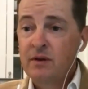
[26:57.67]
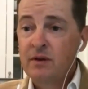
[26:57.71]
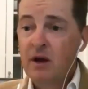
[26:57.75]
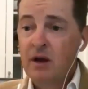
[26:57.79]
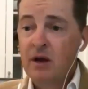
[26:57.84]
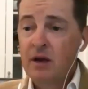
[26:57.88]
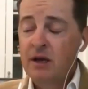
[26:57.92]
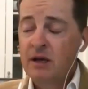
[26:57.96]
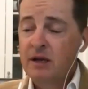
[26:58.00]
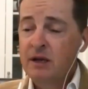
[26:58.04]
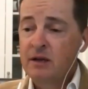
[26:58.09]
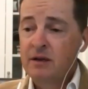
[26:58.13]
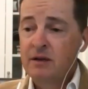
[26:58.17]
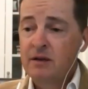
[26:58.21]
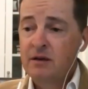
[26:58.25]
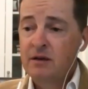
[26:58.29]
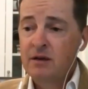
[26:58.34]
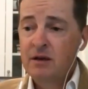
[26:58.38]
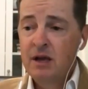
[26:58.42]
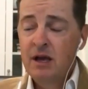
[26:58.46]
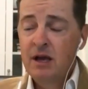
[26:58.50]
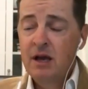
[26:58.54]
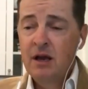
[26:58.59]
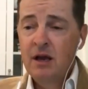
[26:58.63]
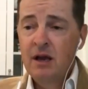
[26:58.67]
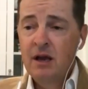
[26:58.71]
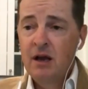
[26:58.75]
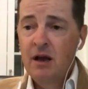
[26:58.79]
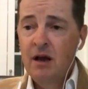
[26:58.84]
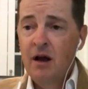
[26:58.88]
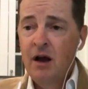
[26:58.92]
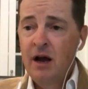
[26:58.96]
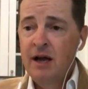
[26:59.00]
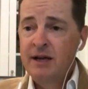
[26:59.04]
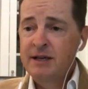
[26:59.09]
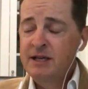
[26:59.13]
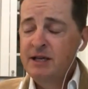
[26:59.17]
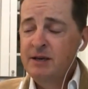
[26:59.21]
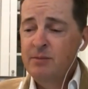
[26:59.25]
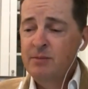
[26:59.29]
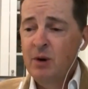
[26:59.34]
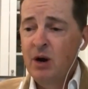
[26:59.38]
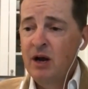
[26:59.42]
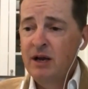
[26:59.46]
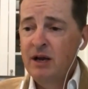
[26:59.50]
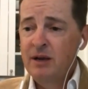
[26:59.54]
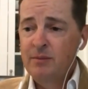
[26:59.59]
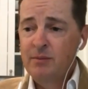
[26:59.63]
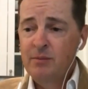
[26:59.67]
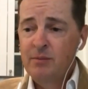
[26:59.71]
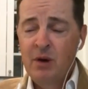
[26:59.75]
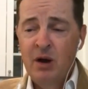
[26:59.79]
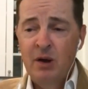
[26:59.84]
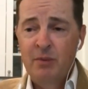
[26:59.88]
I did my